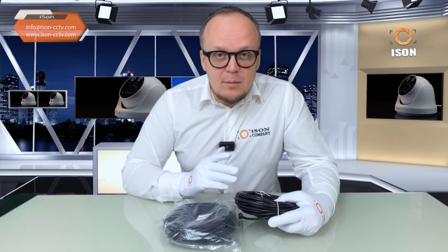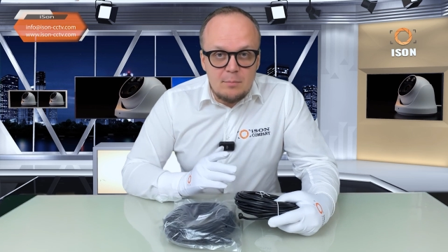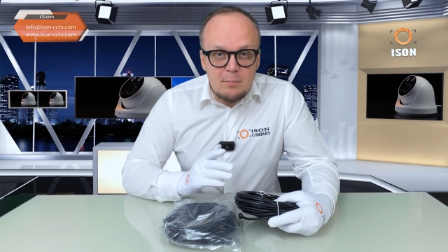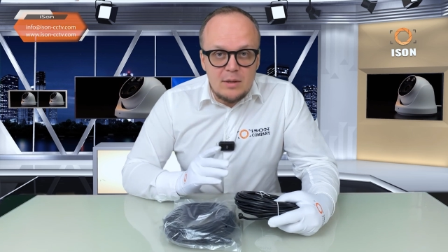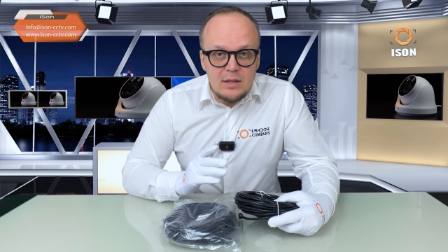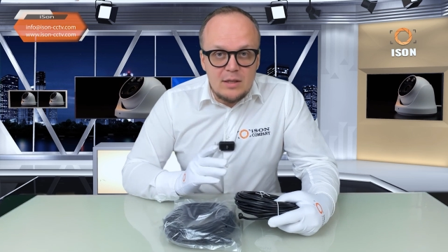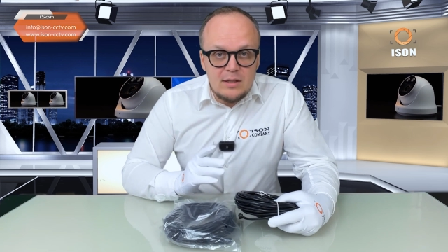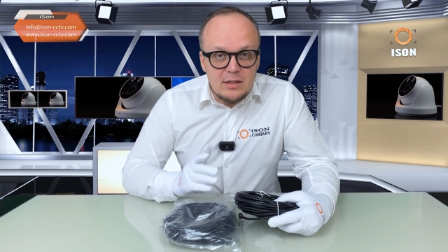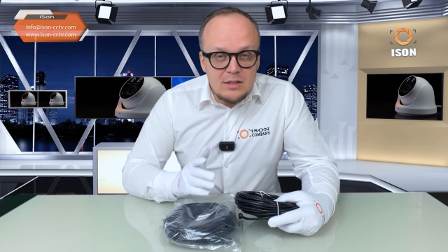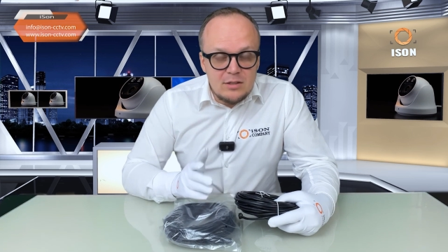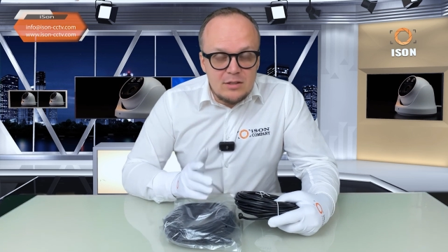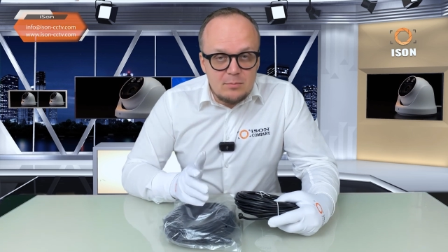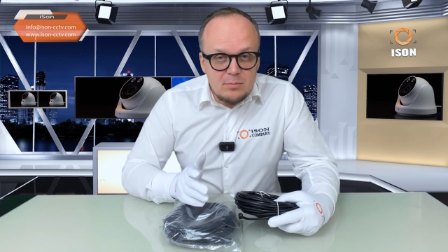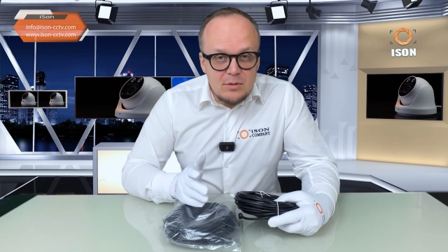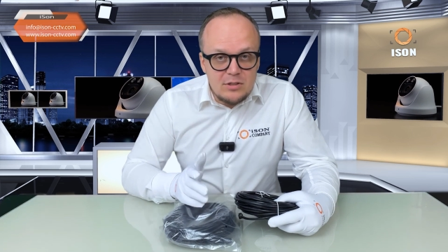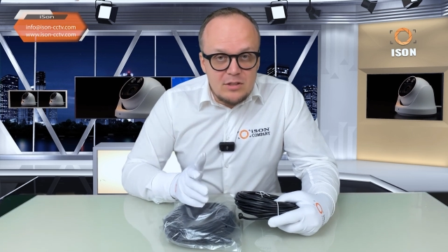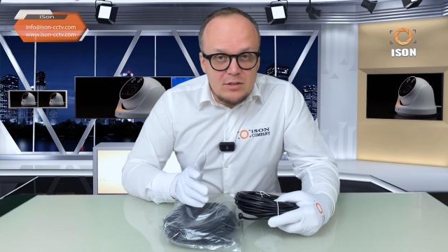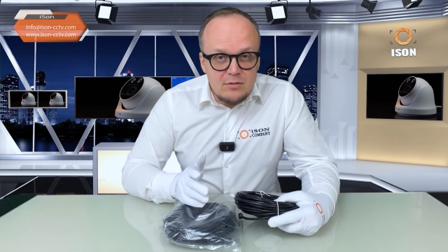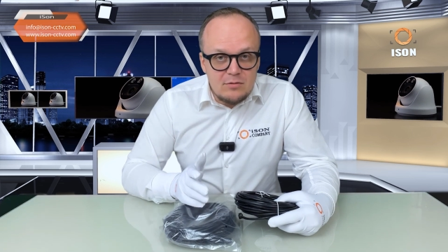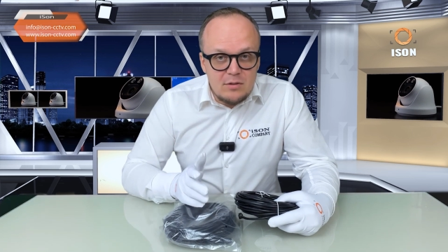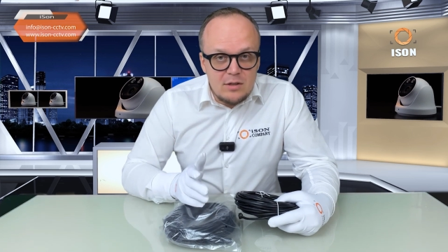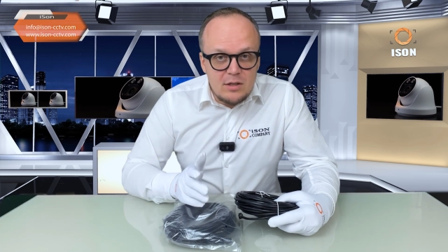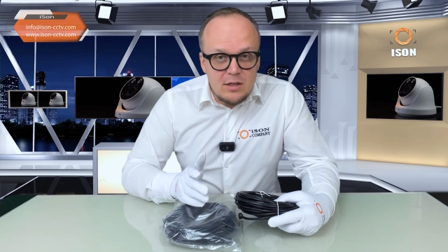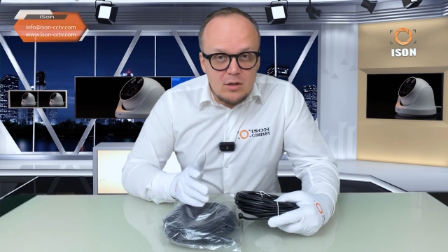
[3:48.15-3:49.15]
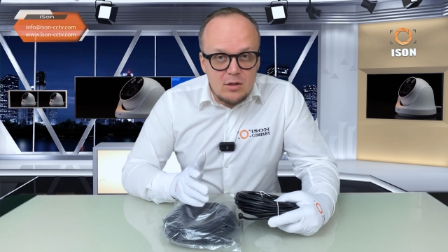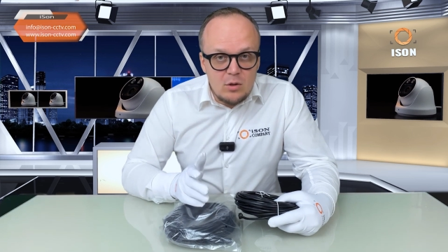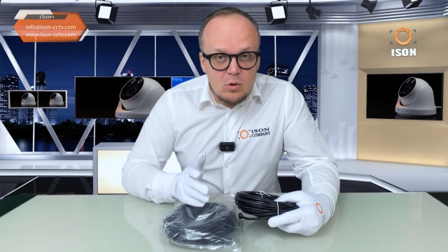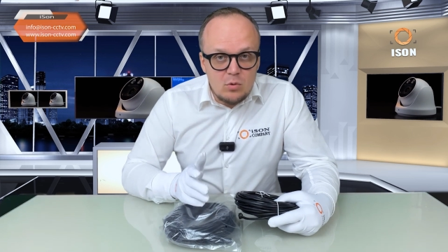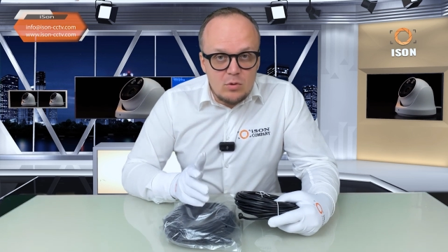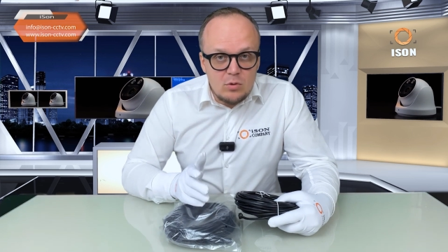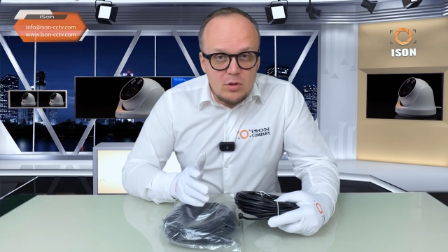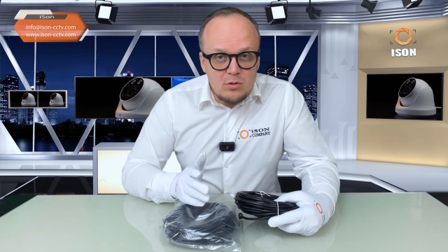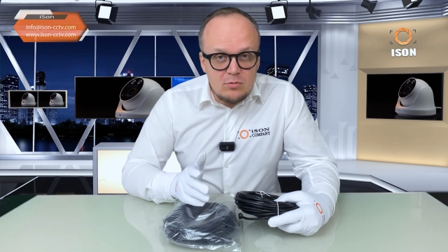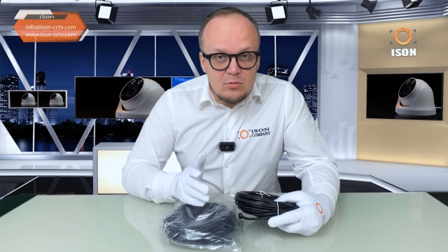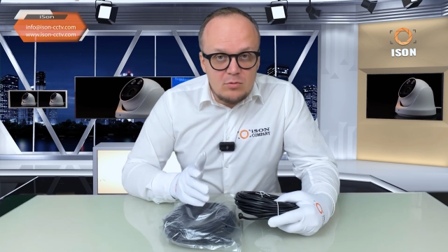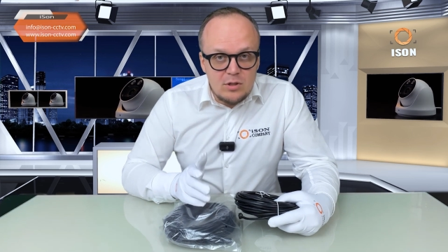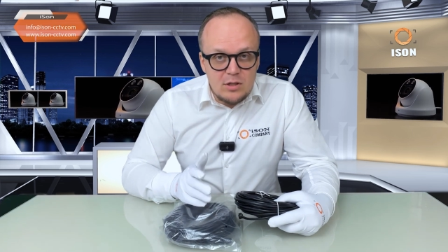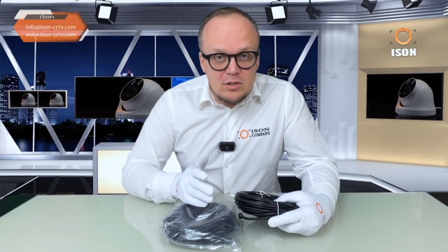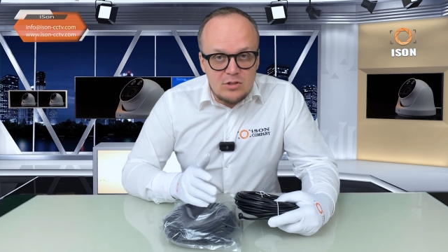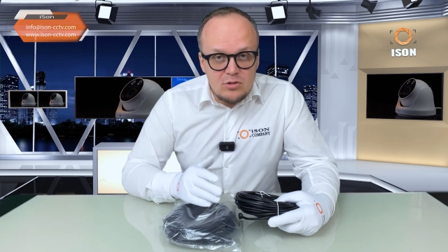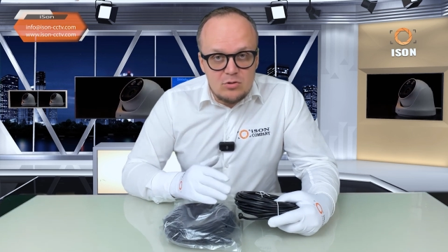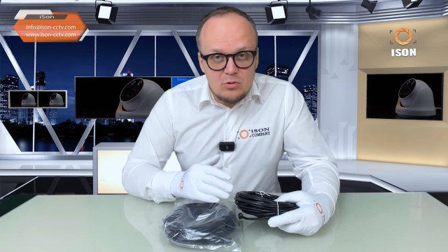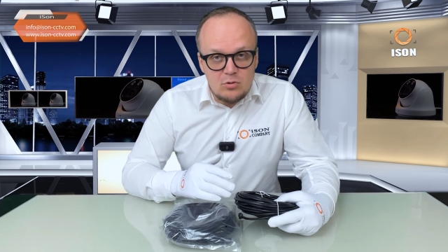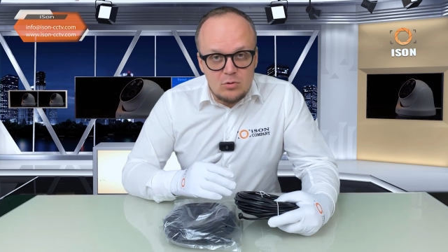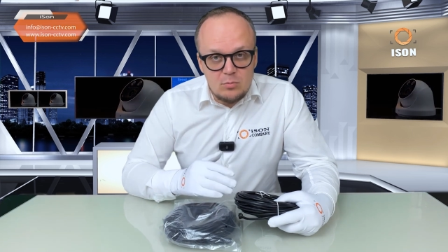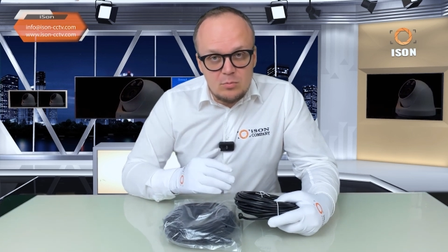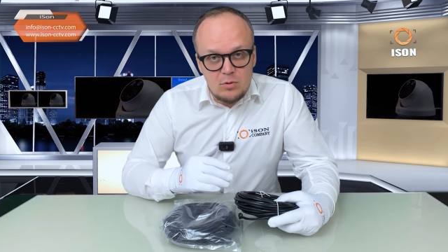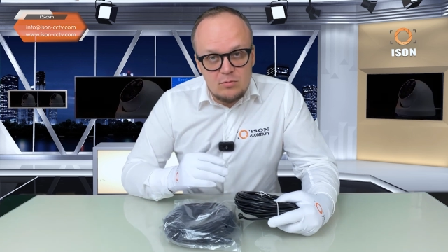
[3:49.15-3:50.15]
but it is specifically only really
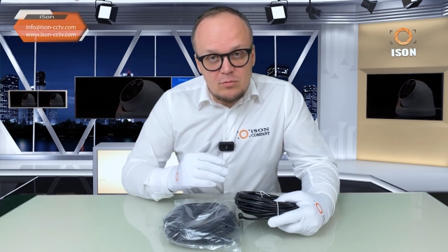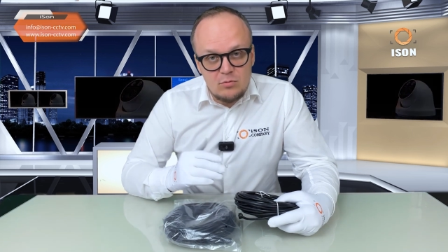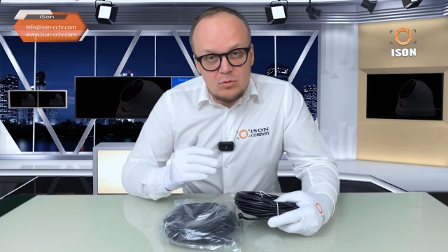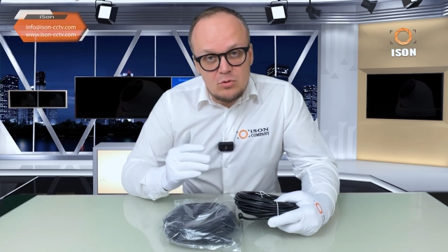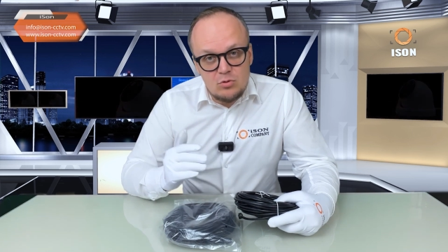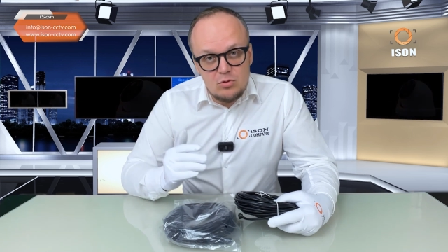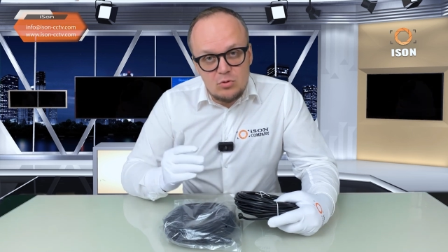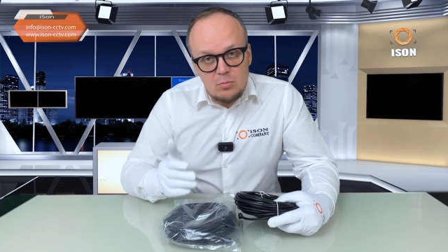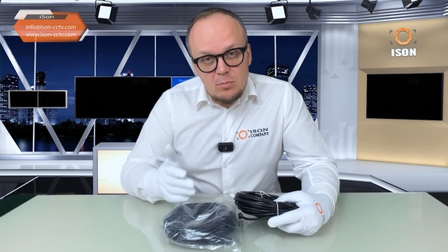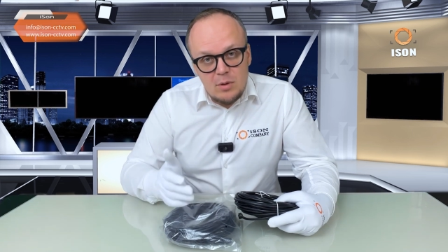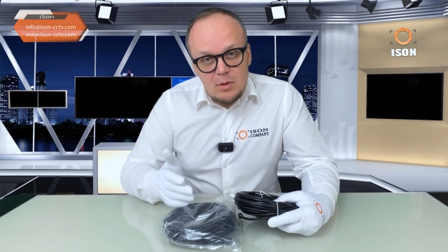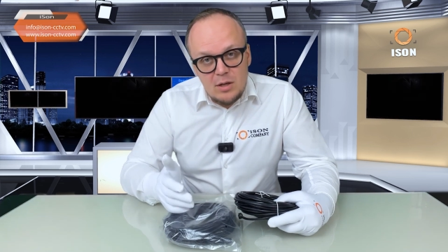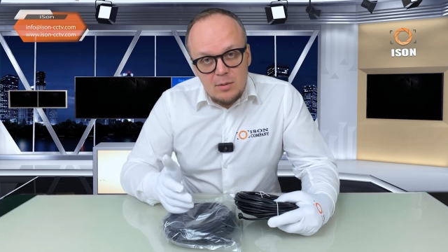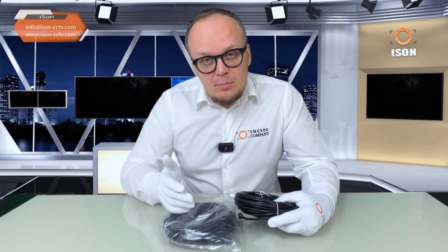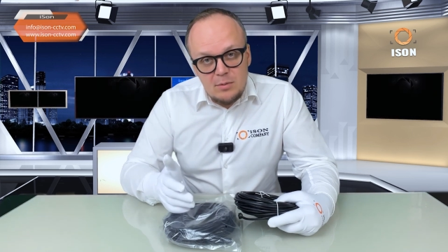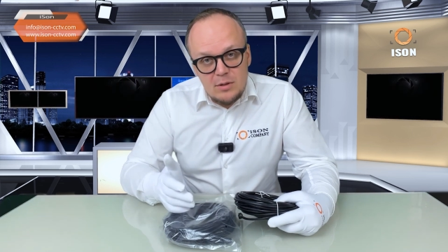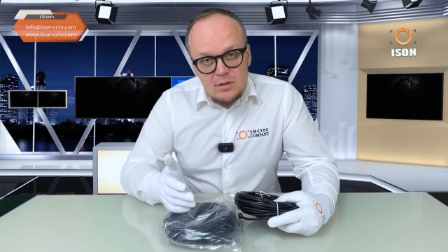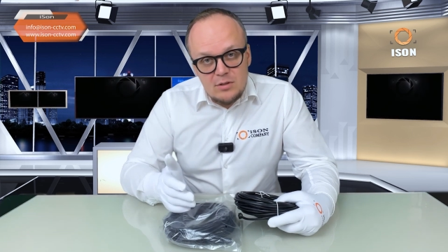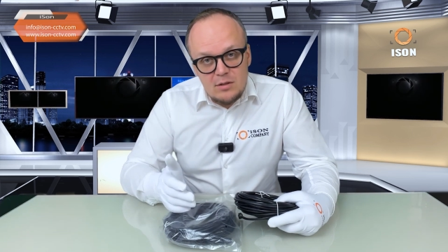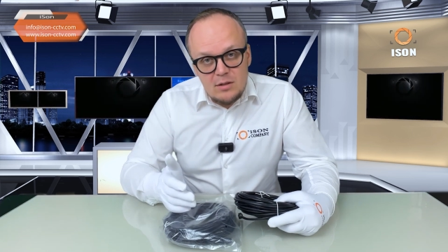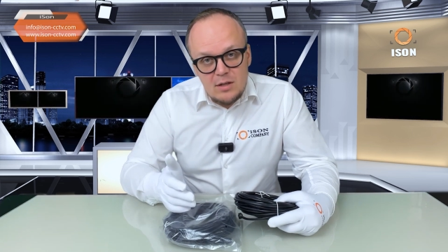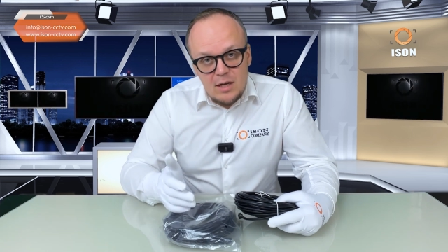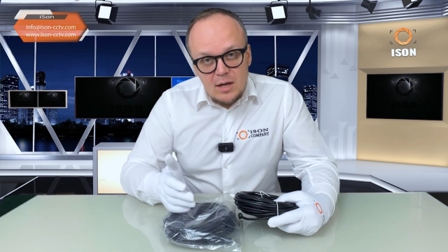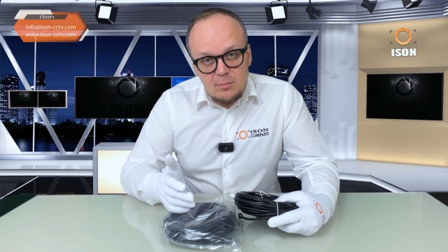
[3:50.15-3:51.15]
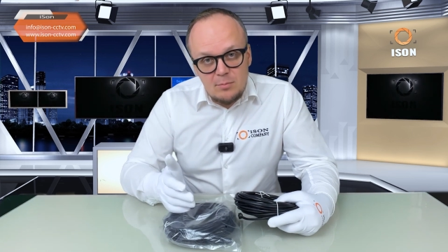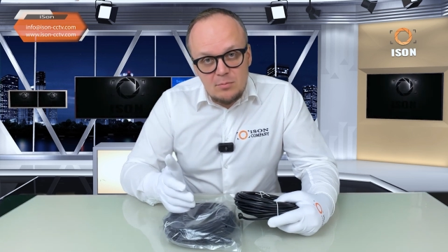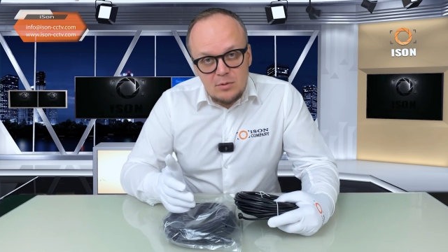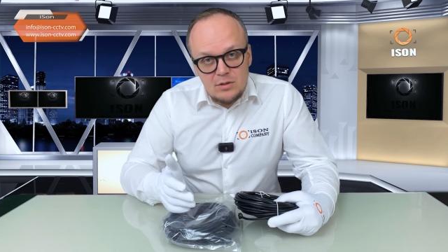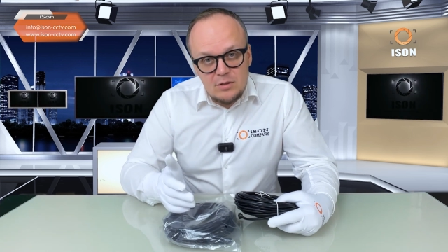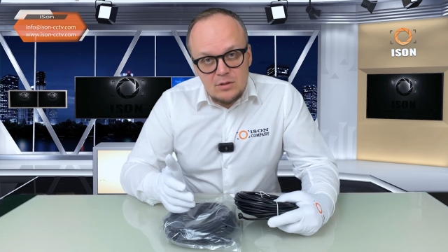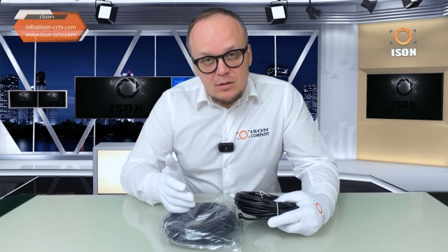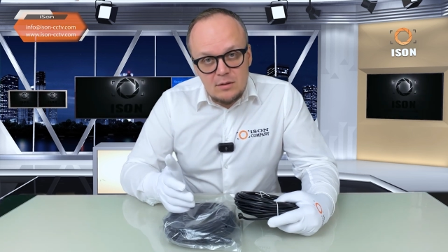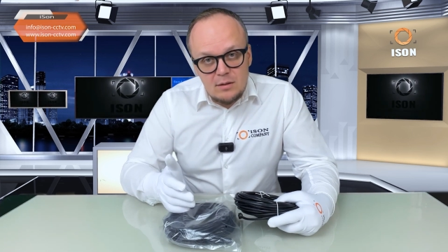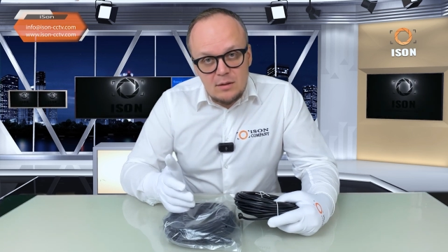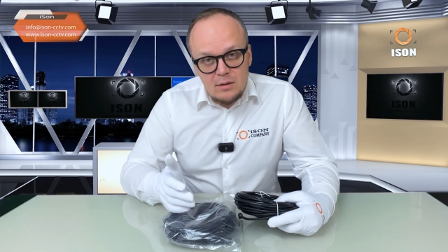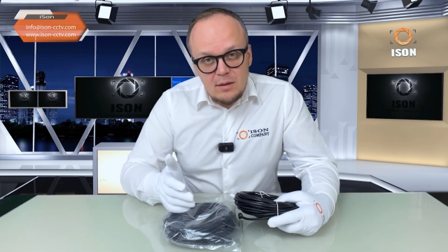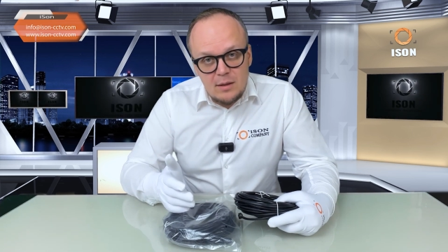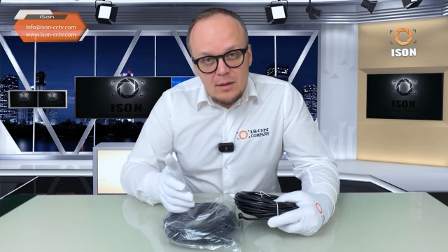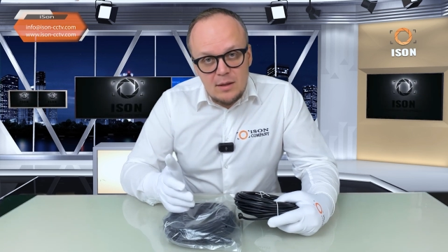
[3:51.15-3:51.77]
suitable for 2 megapixel cameras.